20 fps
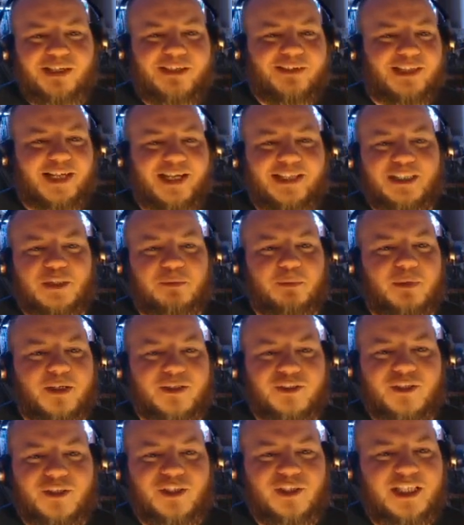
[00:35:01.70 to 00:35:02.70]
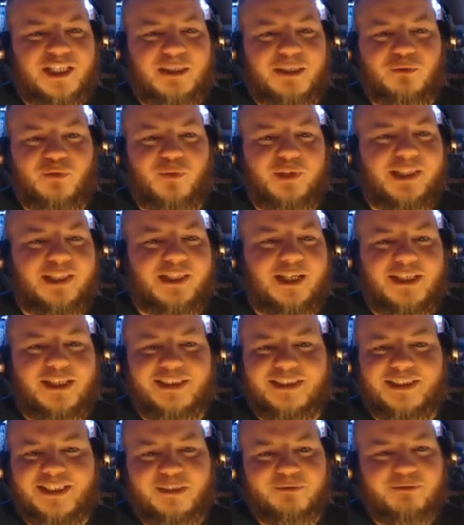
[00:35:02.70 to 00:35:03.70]
like this person. She seemed really nice
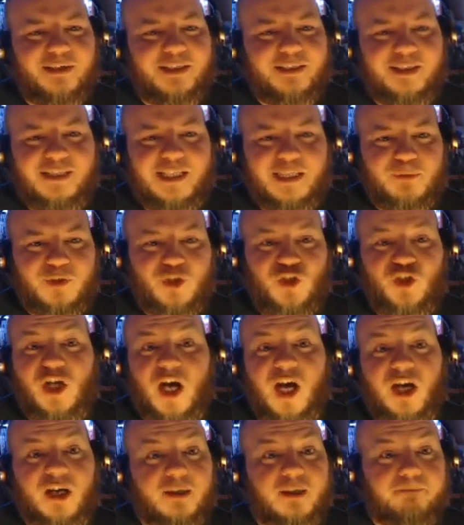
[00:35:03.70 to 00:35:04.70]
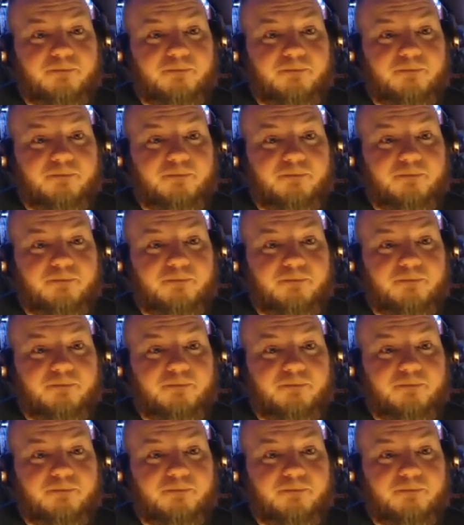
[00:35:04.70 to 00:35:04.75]
until I found out her name was Chuck.